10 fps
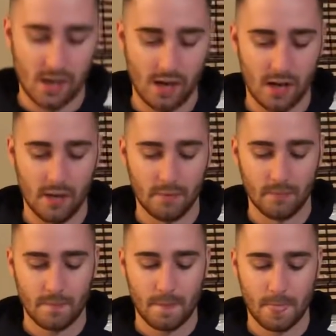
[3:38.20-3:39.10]

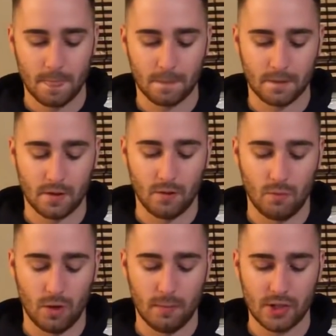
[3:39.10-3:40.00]
1
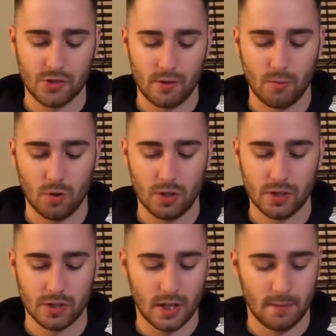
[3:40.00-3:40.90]
Monster
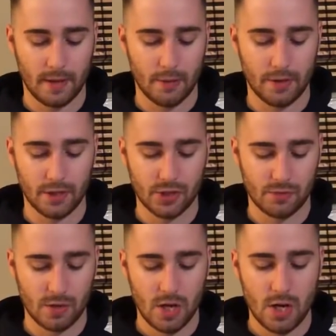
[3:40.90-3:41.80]
Reborn, kind of pair with it.
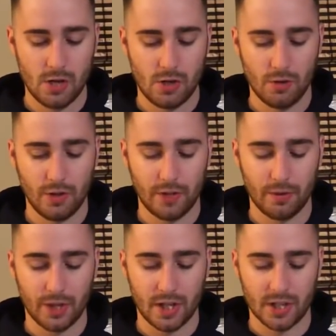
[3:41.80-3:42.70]
Just 2 really,
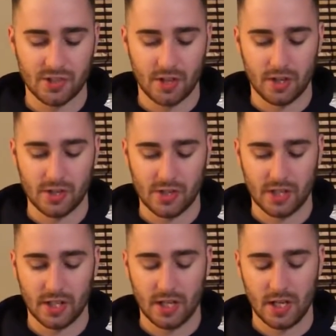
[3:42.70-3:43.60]
really good extenders
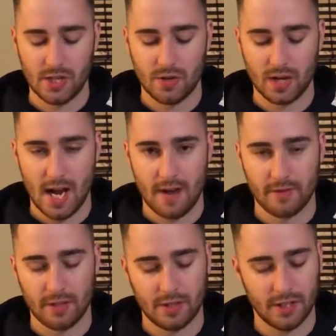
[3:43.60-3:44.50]
that you can have,
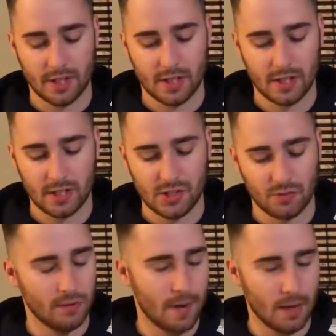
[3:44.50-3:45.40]
and, like, it doesn't
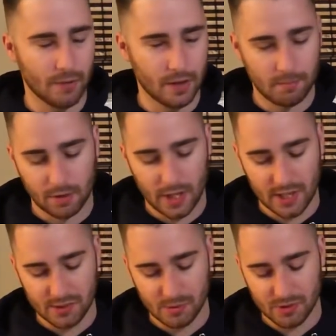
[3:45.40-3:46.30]
really matter what your opponent
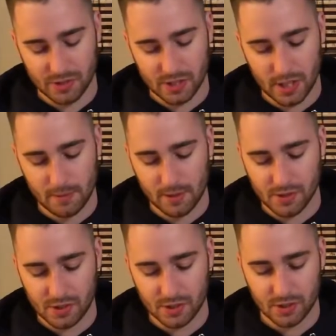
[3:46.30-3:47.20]
has most of the time. You can
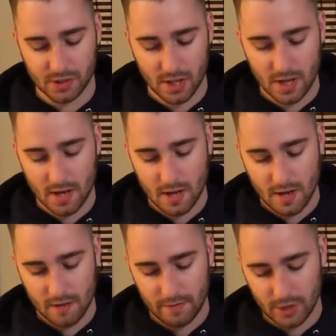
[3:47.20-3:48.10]
still just
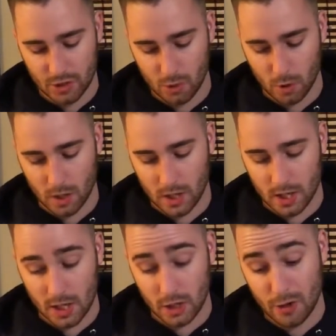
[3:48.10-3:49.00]
finish your
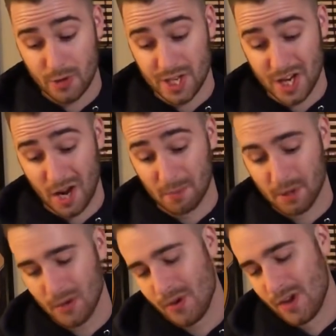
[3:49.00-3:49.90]
Gouki
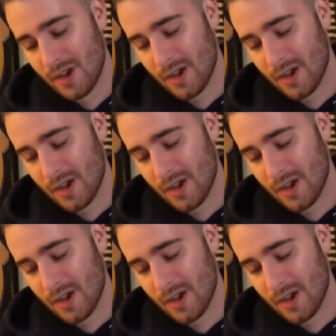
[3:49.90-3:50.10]
combo.